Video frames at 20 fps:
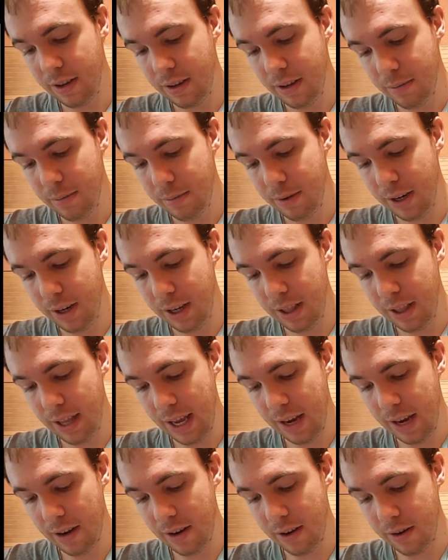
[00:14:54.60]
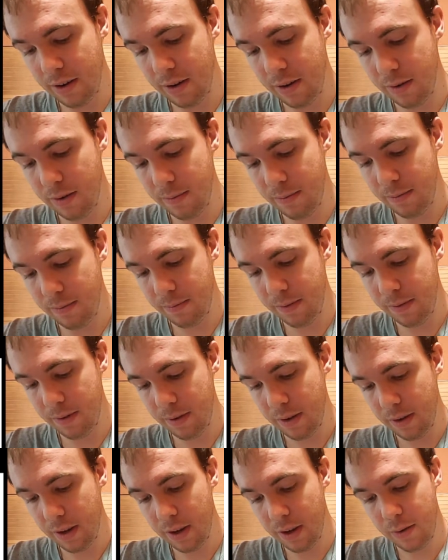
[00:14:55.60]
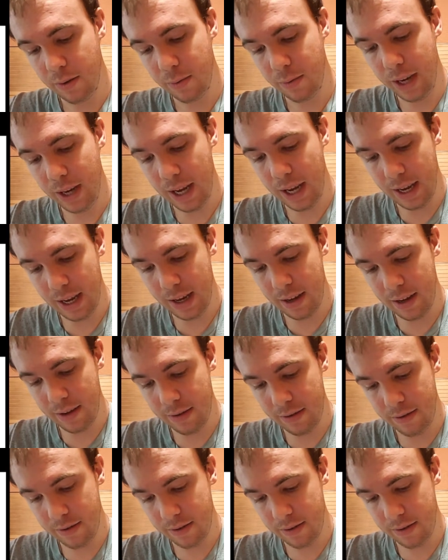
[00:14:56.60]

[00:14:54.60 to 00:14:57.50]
bring that home, we have